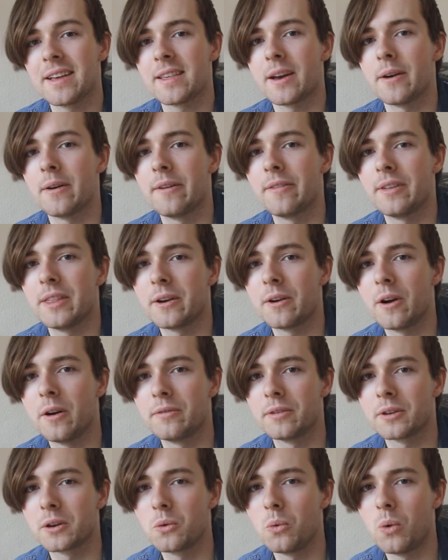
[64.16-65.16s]
however, they're
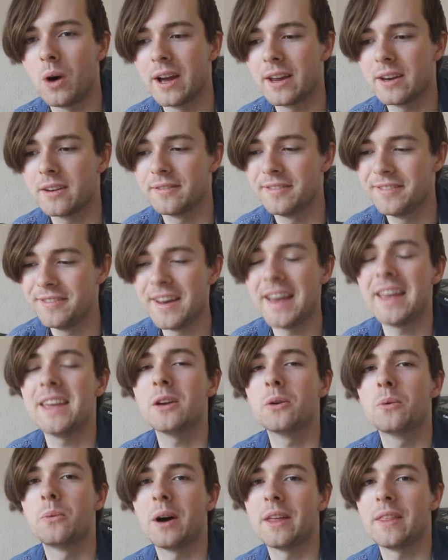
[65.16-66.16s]
often quite
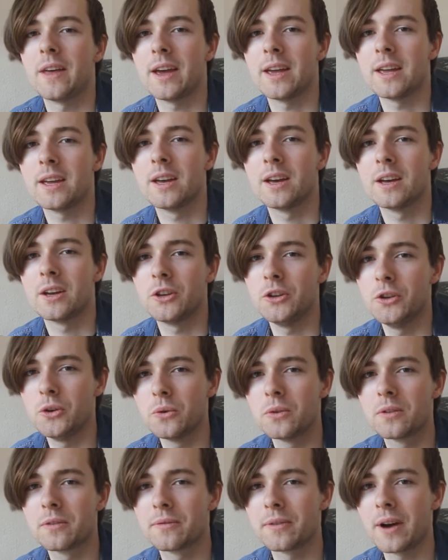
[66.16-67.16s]
vague, where they
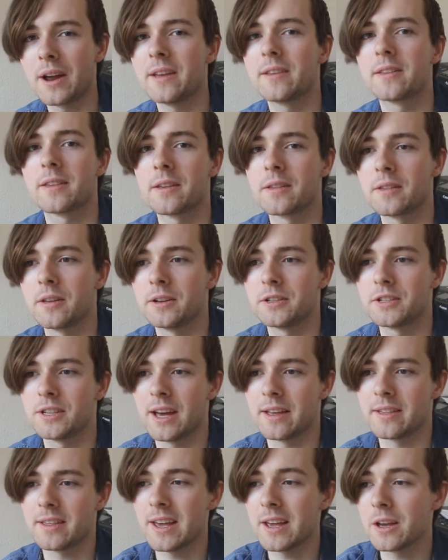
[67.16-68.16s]
use phrases such
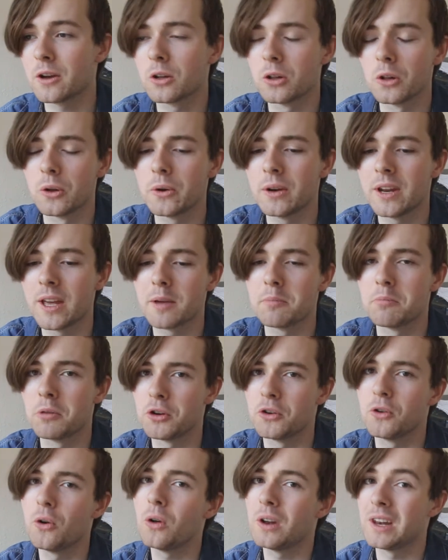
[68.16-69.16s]
as including
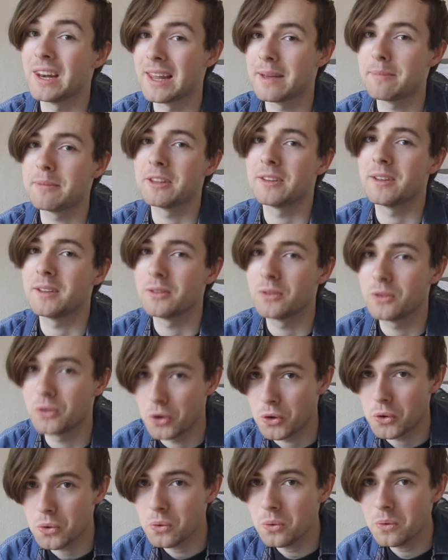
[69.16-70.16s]
but not limited
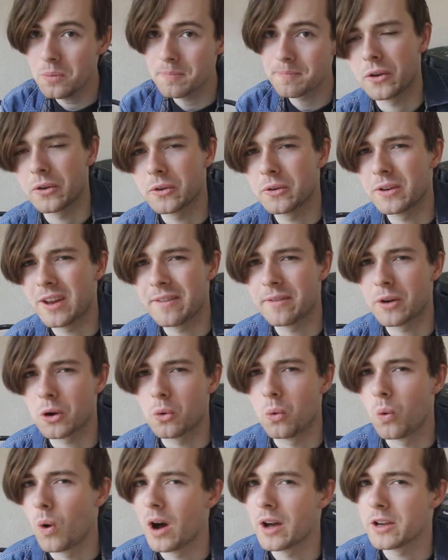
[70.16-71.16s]
to, so you're never
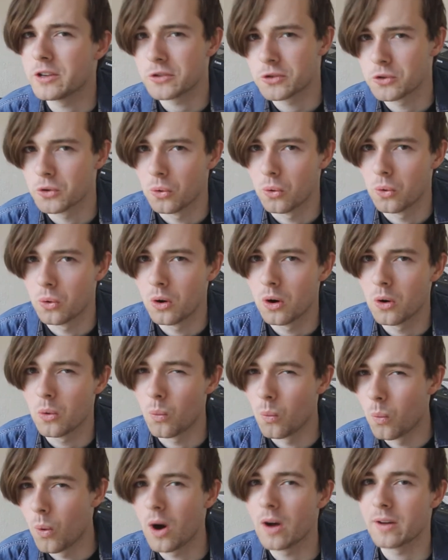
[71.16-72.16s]
quite sure
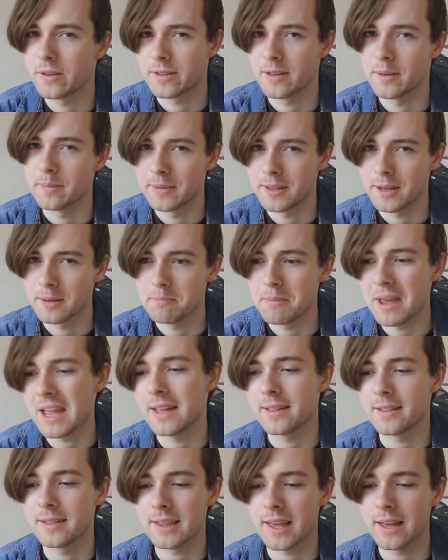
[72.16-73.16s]
what something
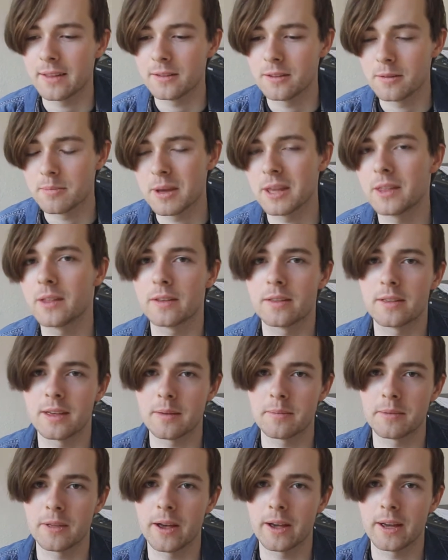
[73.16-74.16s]
means, and to me this
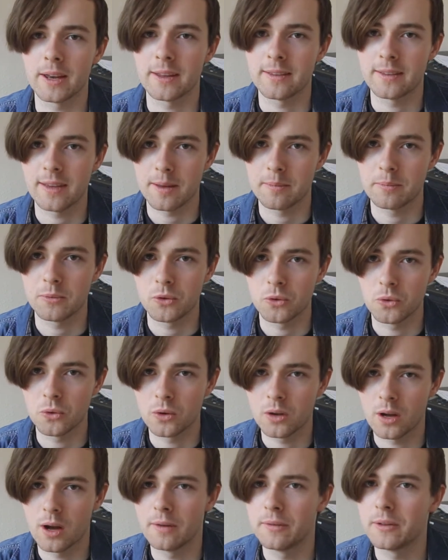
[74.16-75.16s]
seems like an attempt to
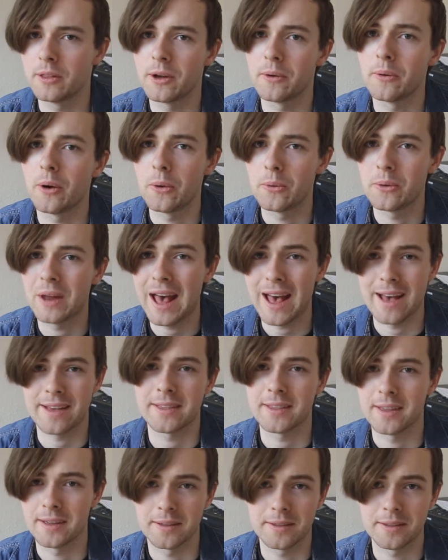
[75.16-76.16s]
cover their own
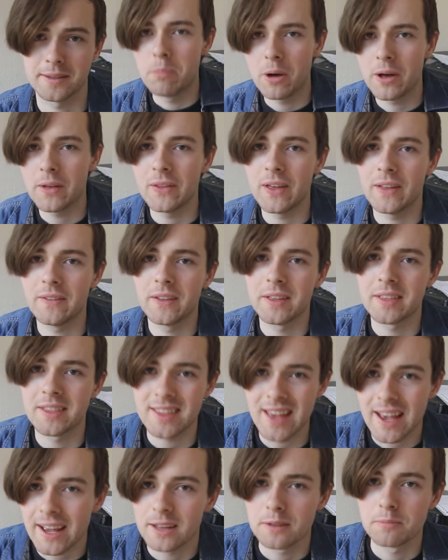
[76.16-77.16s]
asses. But then the
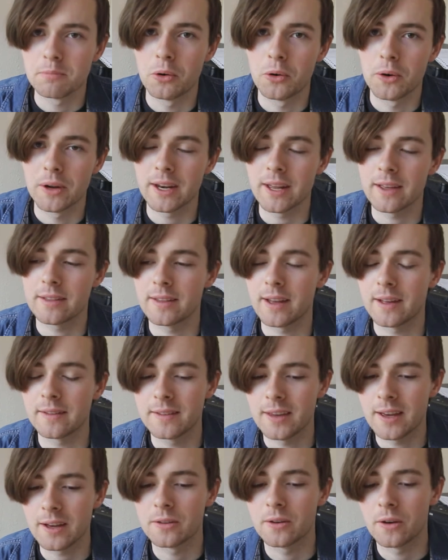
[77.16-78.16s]
second point is
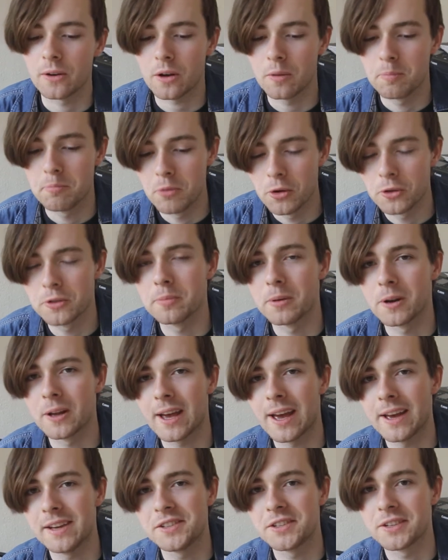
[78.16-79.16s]
that TikTok on multiple
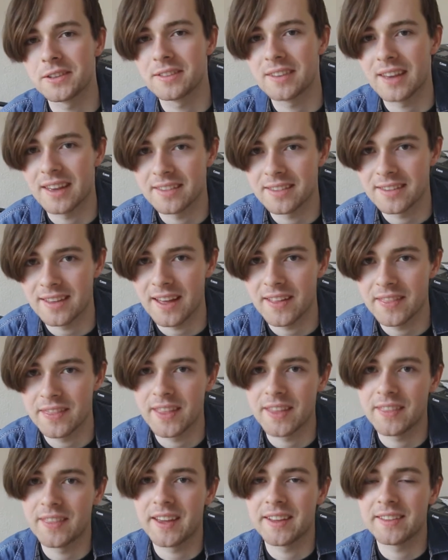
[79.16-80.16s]
occasions has said
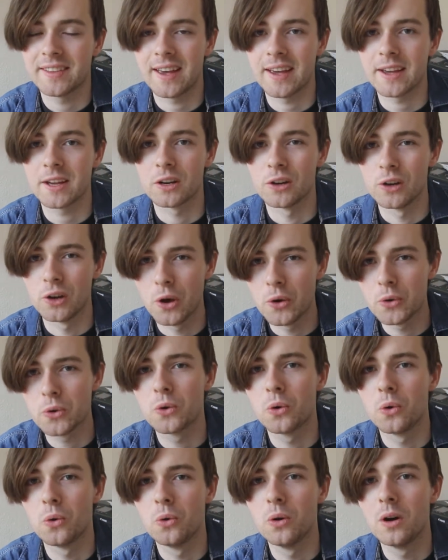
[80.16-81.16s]
that they take
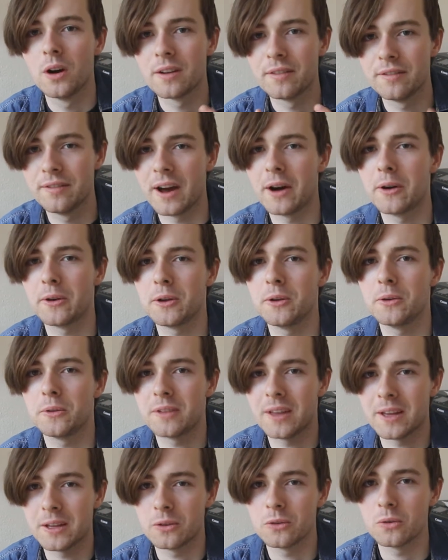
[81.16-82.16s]
local
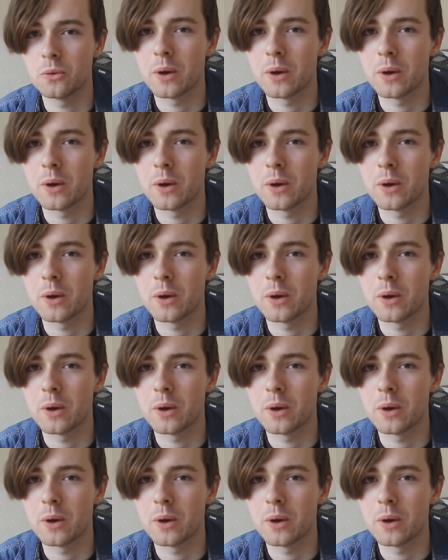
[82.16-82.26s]
values into